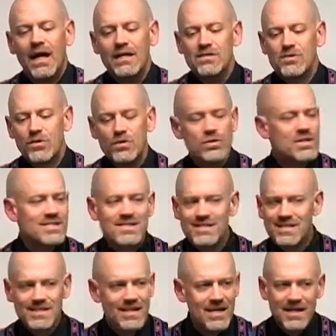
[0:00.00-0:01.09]
And so you can
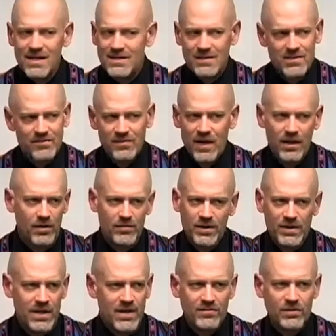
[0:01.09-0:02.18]
see the
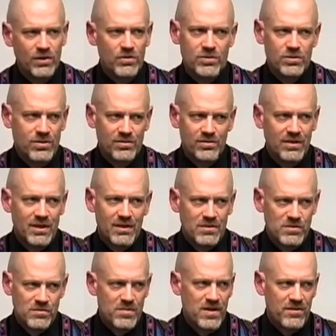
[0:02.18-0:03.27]
development and evolution in
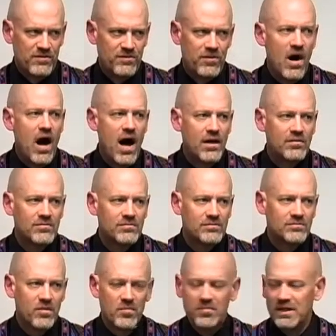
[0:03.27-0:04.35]
Smith's thought
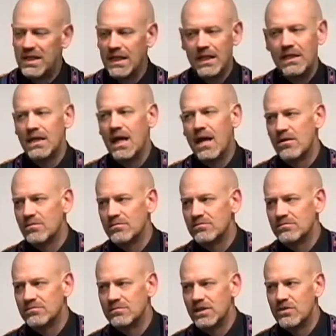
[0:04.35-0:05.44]
from beginning to end.
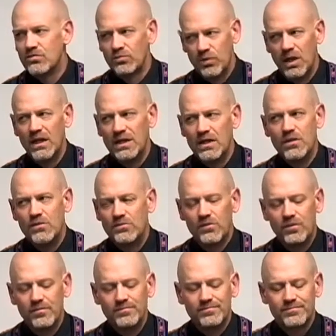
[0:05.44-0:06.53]
It's really
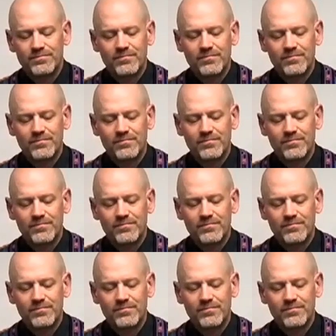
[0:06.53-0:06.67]
useful.